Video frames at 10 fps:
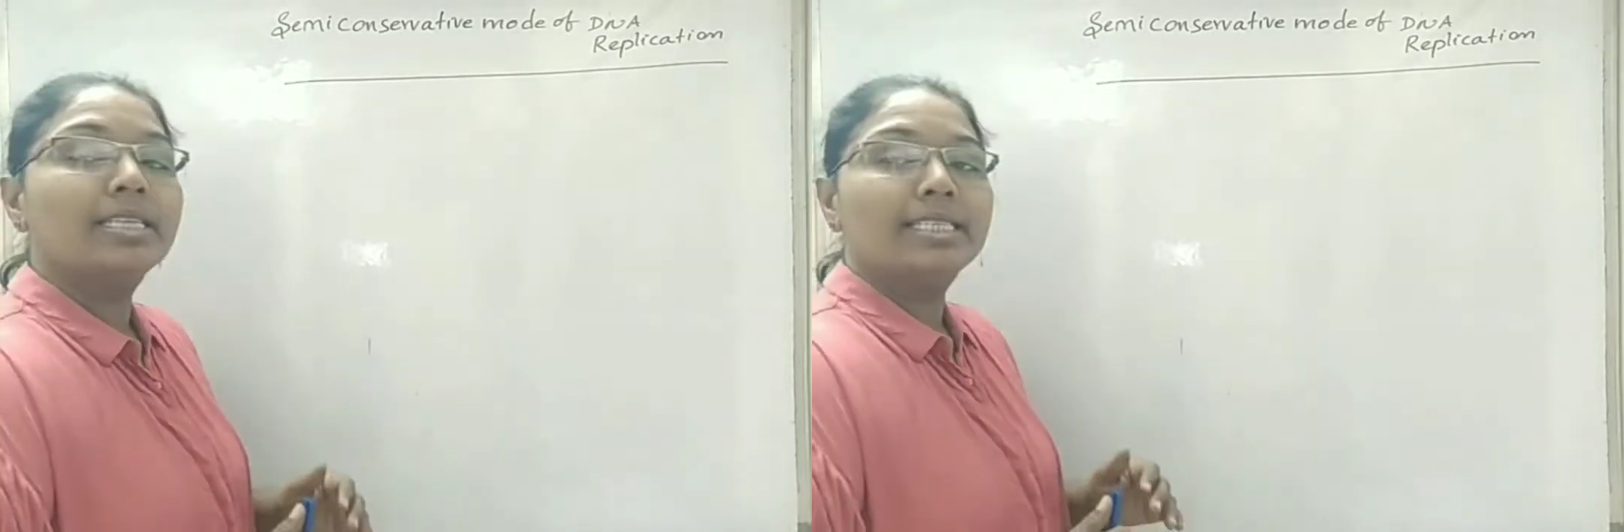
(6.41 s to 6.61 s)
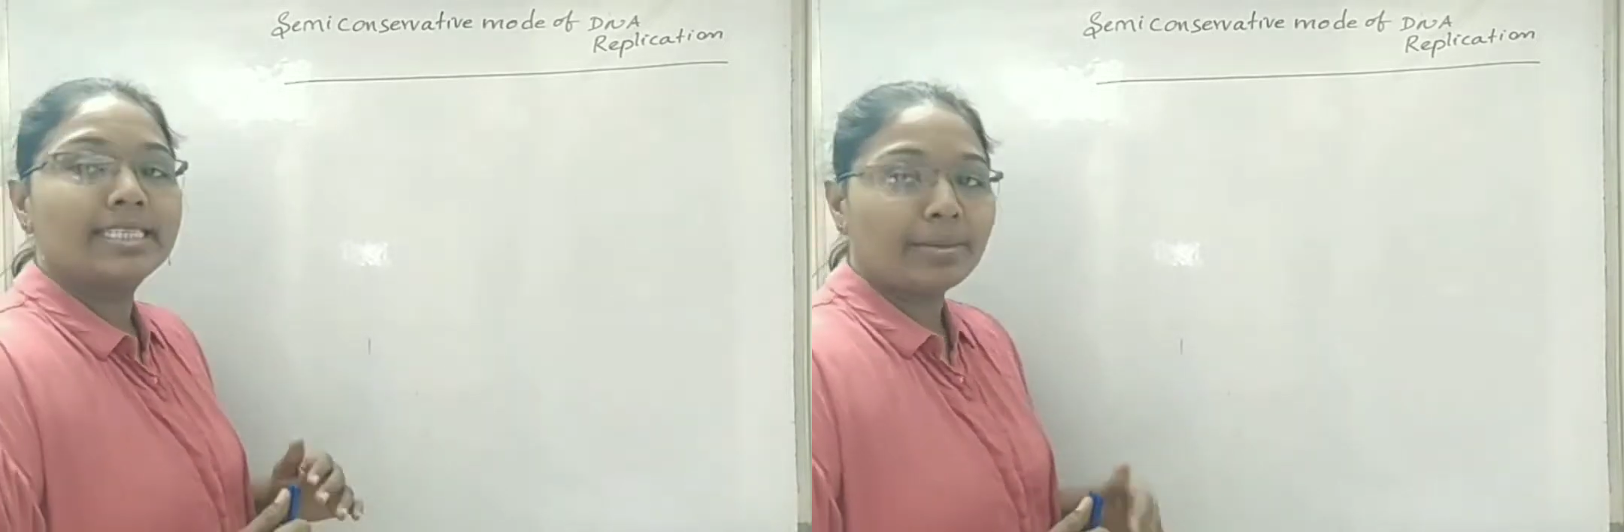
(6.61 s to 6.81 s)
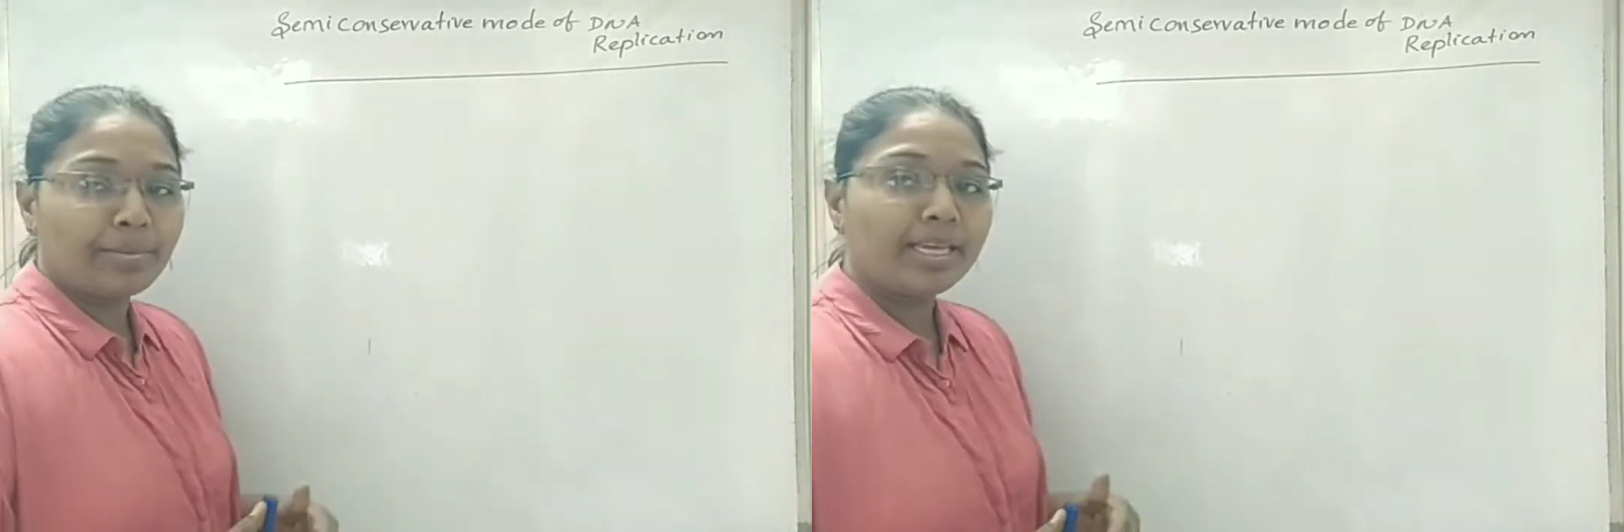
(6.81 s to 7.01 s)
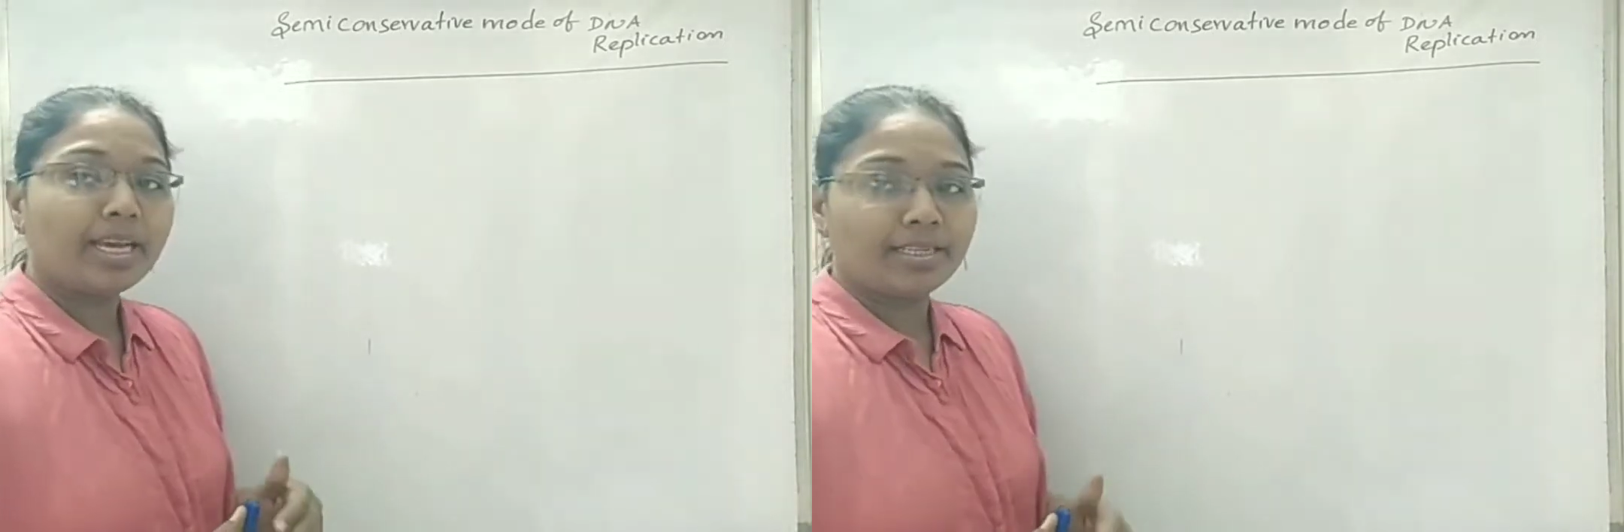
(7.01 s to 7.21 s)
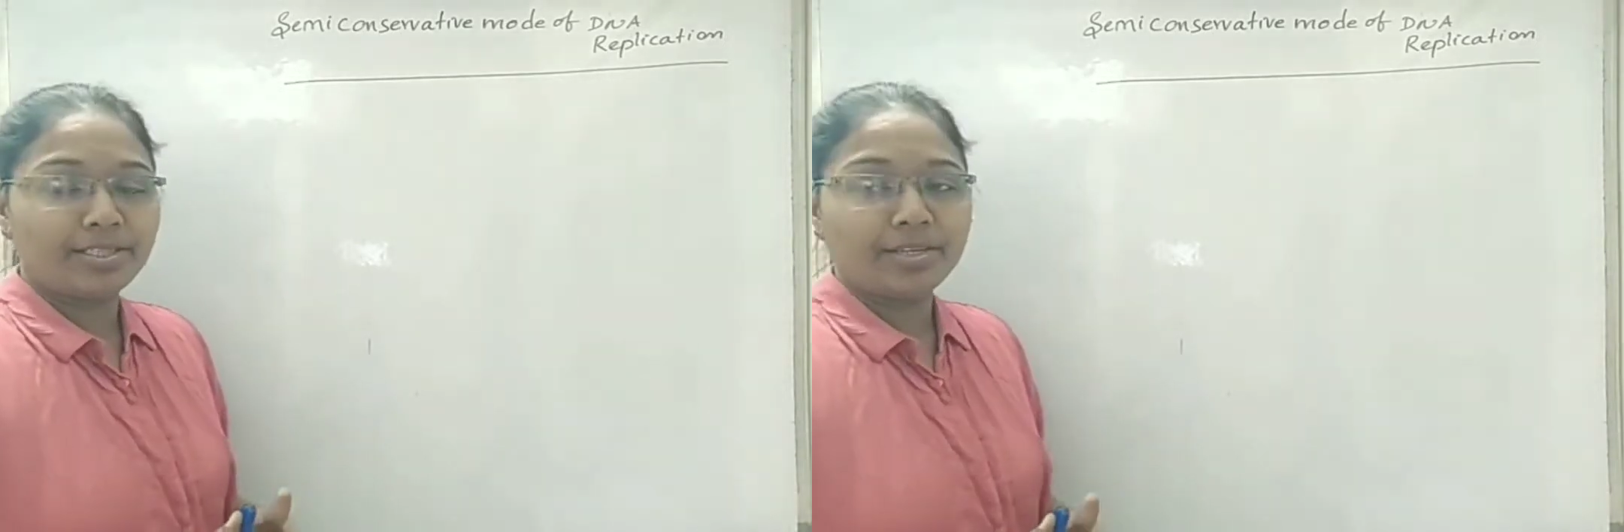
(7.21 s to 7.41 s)

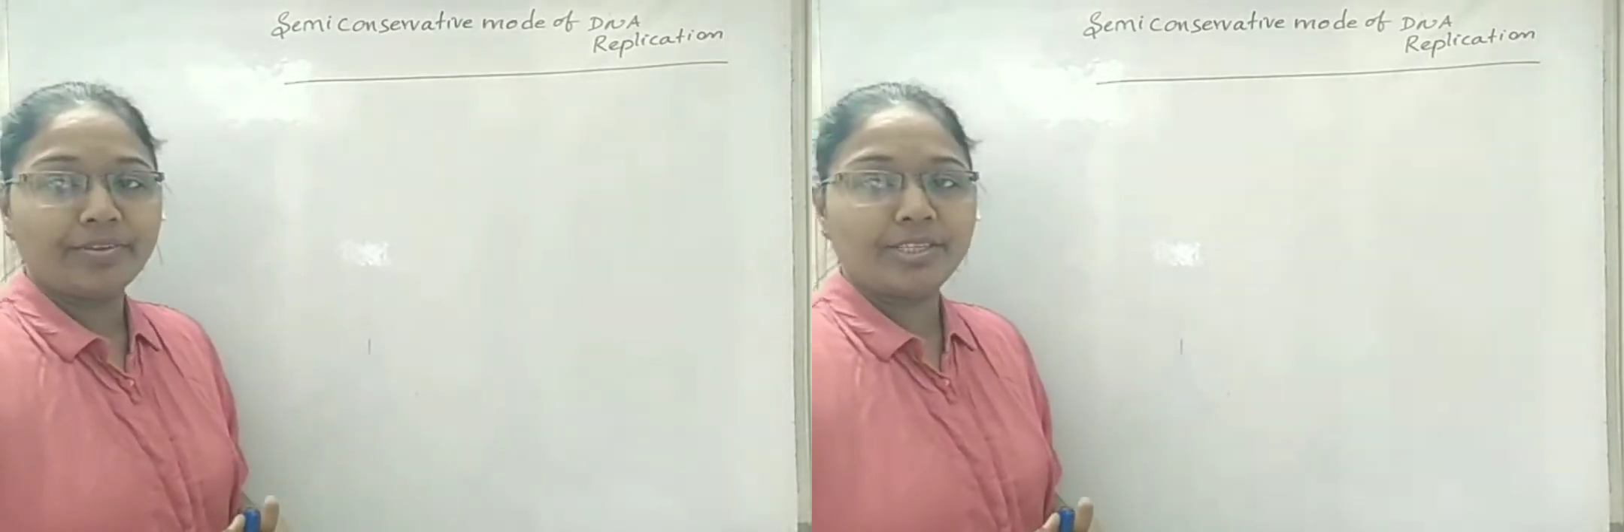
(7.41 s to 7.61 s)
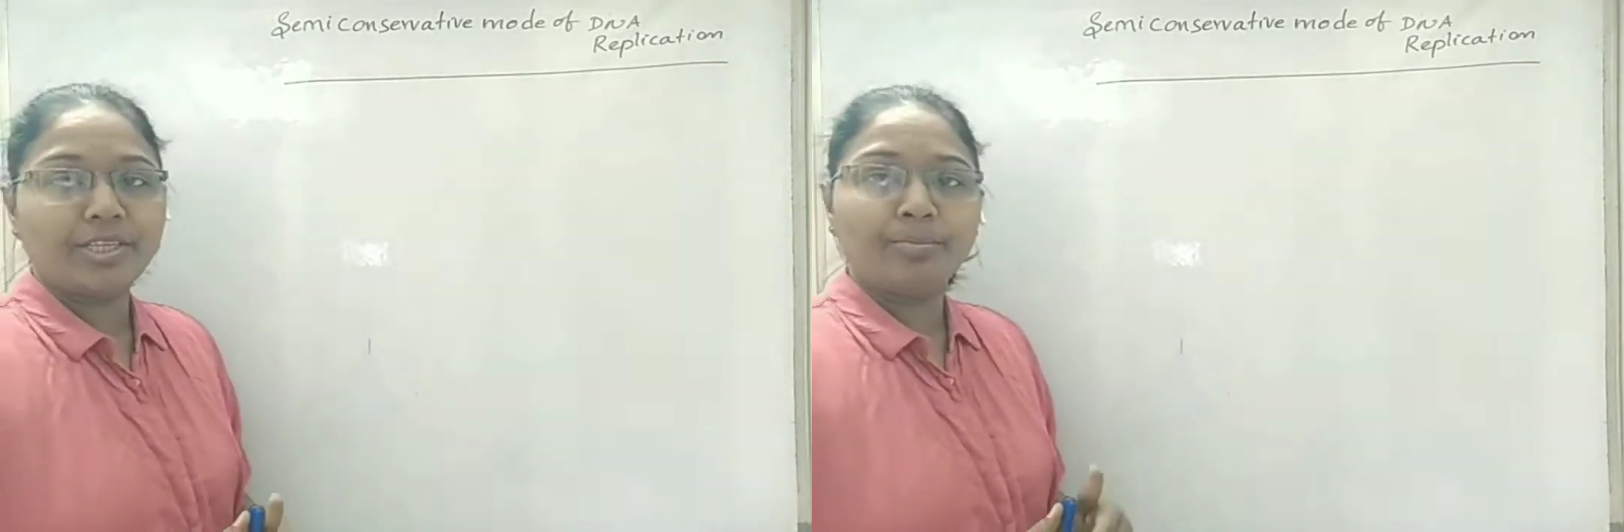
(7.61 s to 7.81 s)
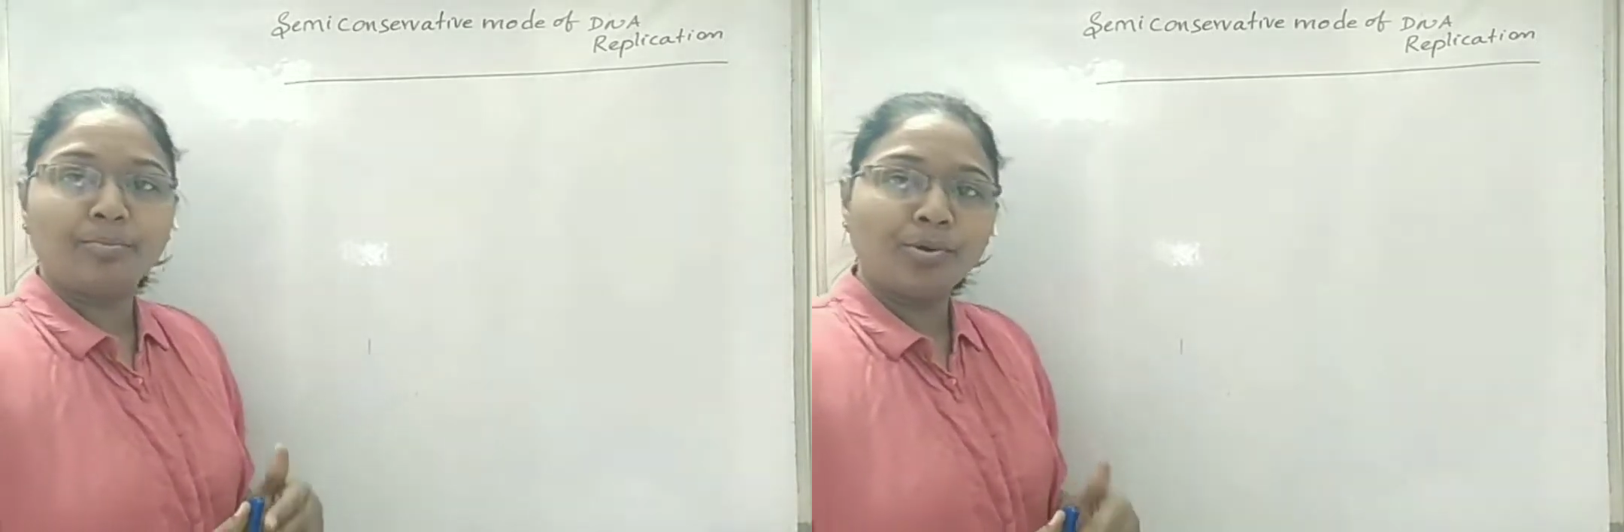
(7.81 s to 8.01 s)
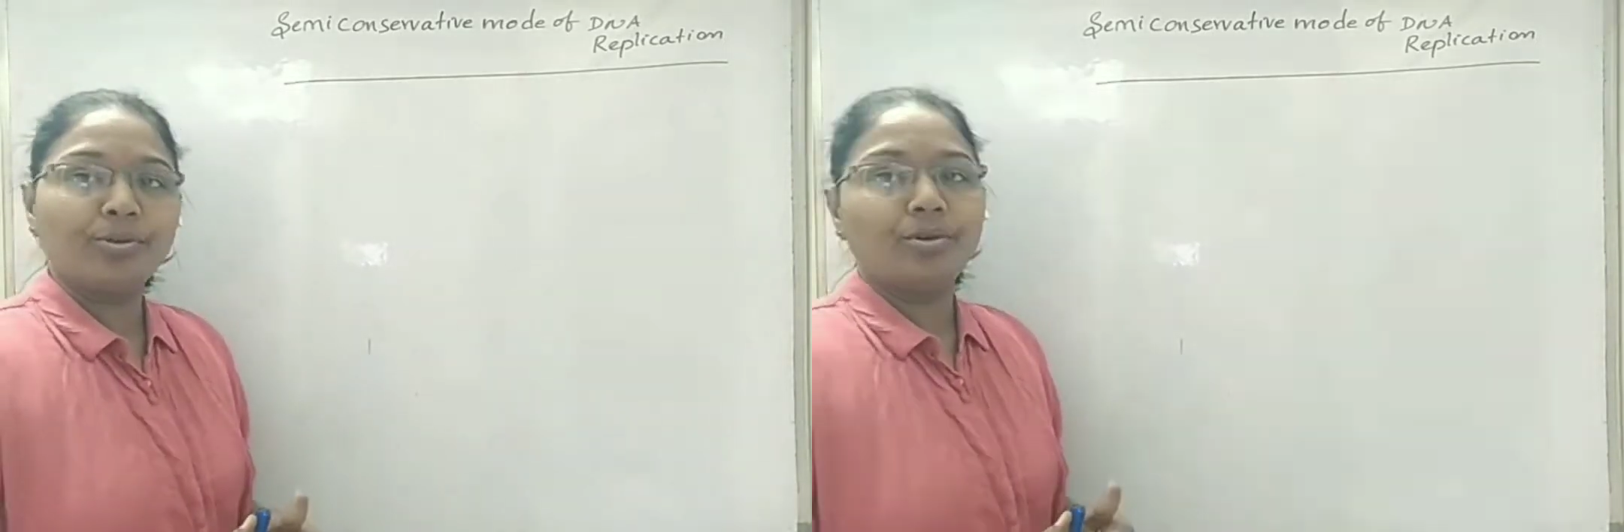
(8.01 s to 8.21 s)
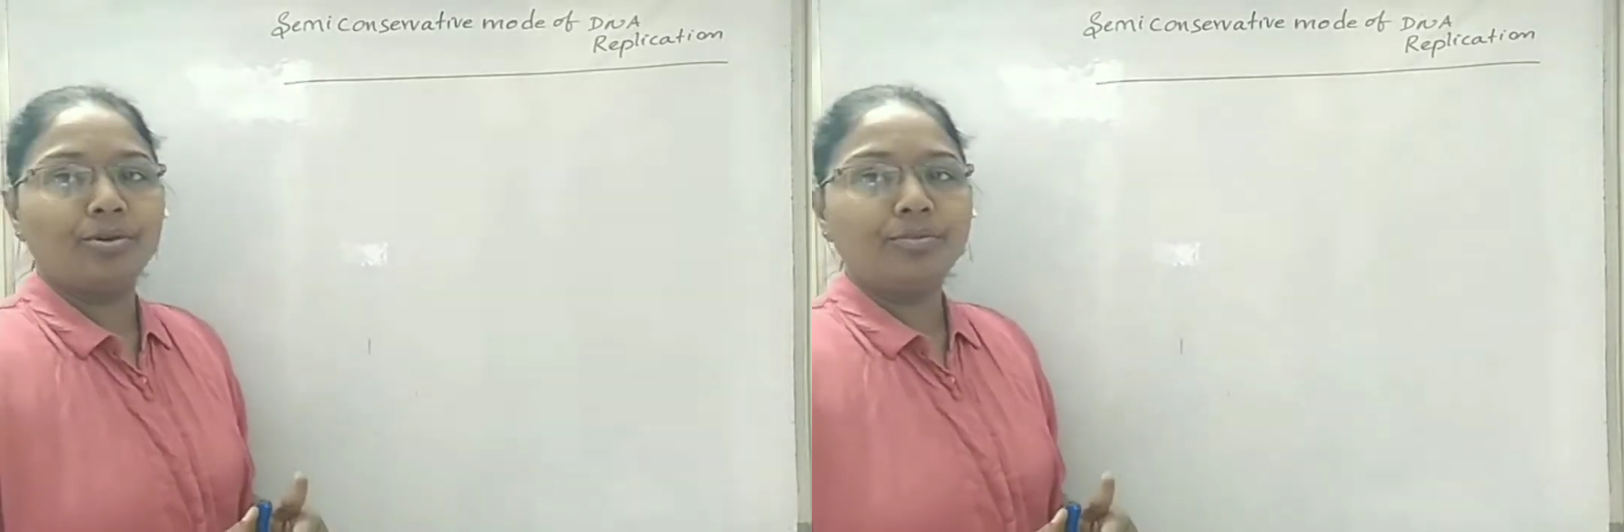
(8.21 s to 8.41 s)
semi-conservation
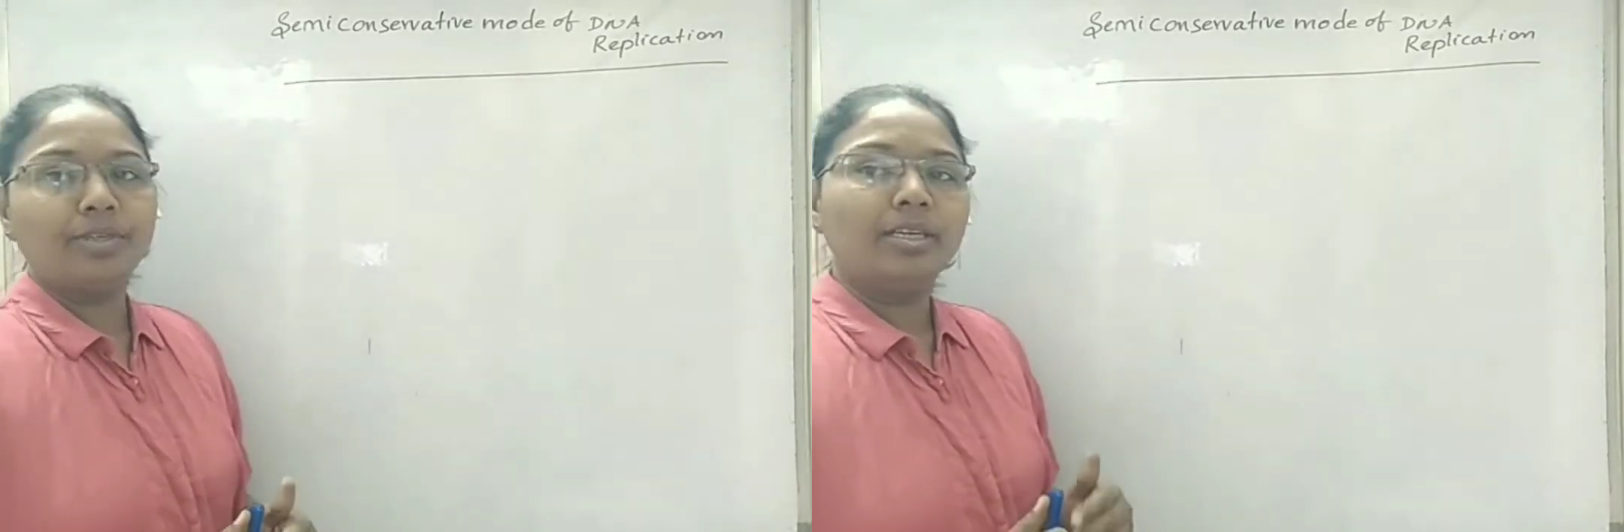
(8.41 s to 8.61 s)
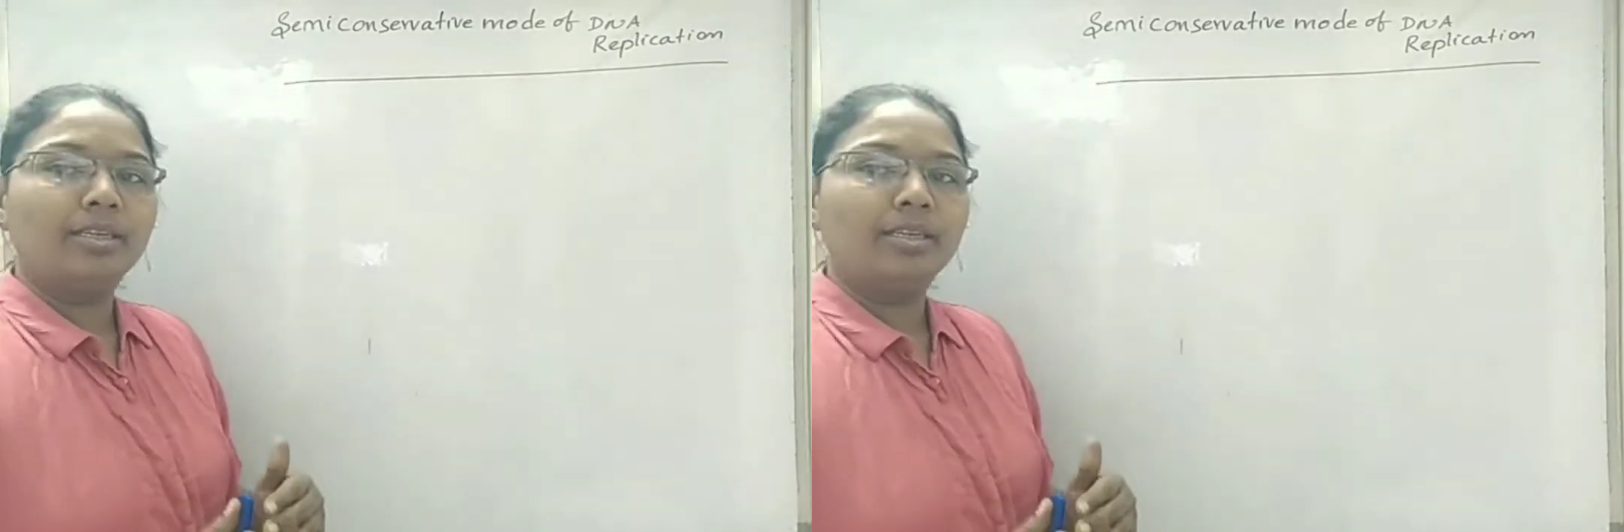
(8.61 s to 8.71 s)
mode of